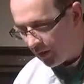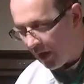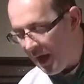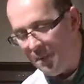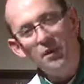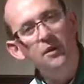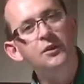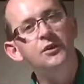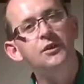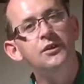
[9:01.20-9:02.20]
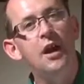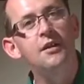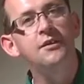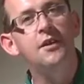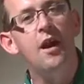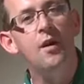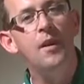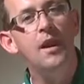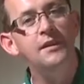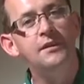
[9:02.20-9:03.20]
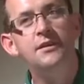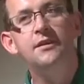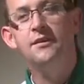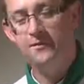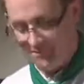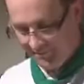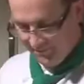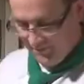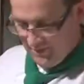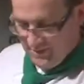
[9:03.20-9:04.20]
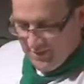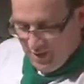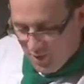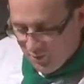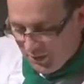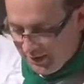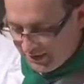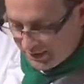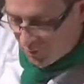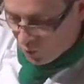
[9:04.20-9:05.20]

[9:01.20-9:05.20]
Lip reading: your apple which is starting to caramelise. Our plate is